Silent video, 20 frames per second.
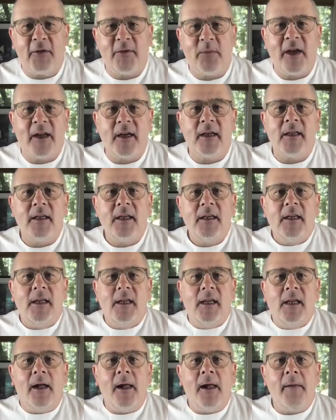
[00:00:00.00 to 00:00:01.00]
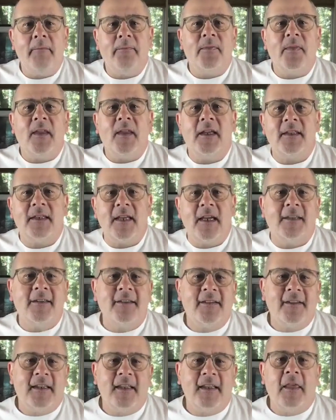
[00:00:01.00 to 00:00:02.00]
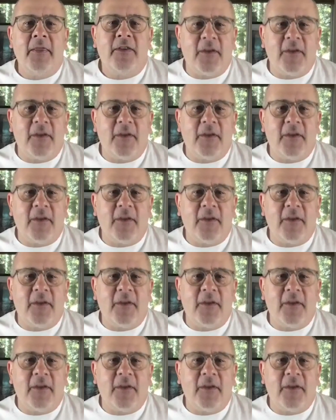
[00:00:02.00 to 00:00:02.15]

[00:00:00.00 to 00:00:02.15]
about it.